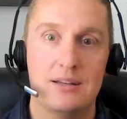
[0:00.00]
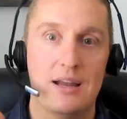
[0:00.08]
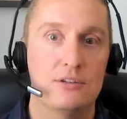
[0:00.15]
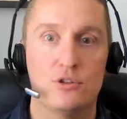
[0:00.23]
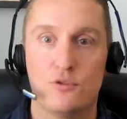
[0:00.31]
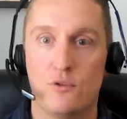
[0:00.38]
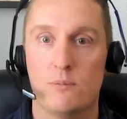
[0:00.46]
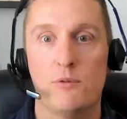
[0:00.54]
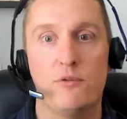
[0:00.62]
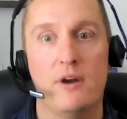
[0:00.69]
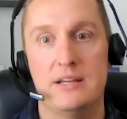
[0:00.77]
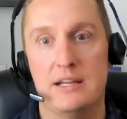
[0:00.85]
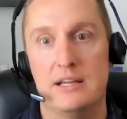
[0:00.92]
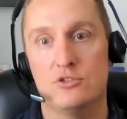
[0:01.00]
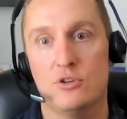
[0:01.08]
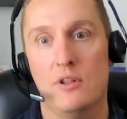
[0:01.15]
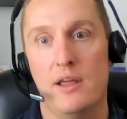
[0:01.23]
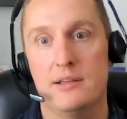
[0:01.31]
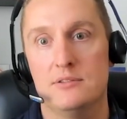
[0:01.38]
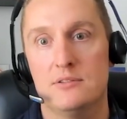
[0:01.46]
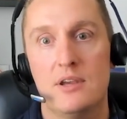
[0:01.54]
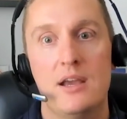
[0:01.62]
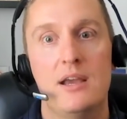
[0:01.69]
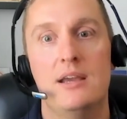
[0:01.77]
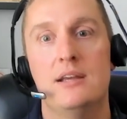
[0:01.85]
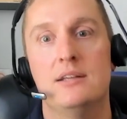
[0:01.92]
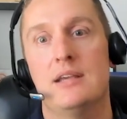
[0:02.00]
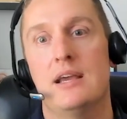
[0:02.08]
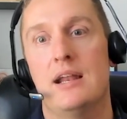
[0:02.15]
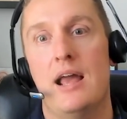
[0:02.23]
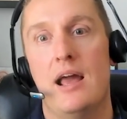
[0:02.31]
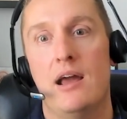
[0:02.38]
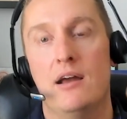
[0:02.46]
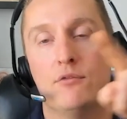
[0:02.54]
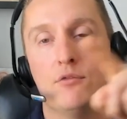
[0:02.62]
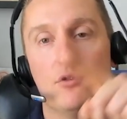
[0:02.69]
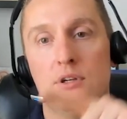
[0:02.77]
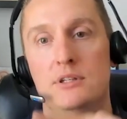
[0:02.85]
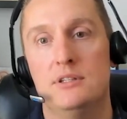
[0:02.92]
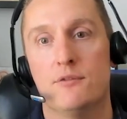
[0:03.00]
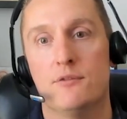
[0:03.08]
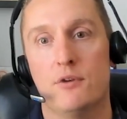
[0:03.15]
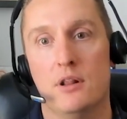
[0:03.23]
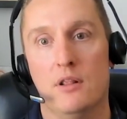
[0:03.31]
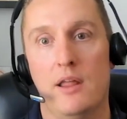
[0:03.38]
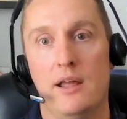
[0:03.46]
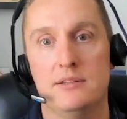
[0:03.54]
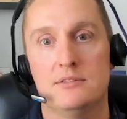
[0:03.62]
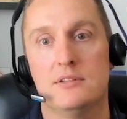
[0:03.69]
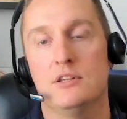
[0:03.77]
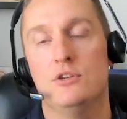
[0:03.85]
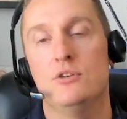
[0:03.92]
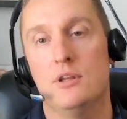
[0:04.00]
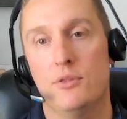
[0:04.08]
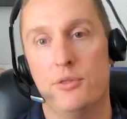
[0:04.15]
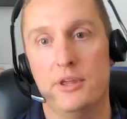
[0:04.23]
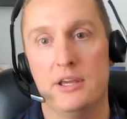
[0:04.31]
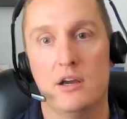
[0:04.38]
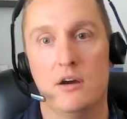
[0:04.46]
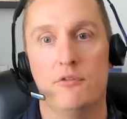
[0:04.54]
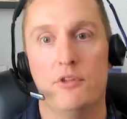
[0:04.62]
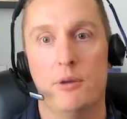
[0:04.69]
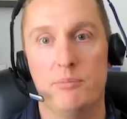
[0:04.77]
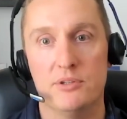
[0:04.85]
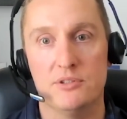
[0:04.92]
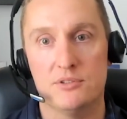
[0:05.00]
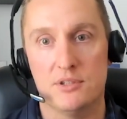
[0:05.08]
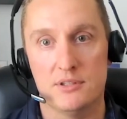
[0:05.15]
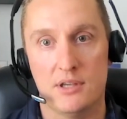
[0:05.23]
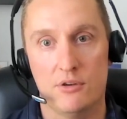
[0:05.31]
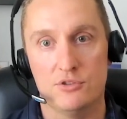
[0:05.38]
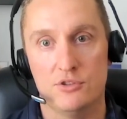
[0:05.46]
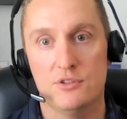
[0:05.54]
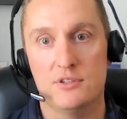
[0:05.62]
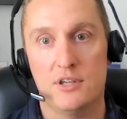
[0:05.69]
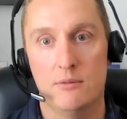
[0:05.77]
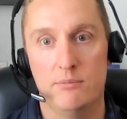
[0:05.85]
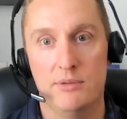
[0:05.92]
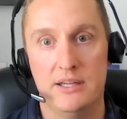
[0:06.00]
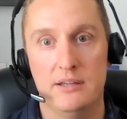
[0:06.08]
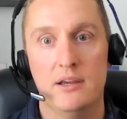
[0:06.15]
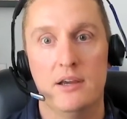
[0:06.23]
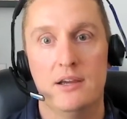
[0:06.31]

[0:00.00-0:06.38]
not just from a financial lens, it's at every different lens that you can think of that business intelligence can be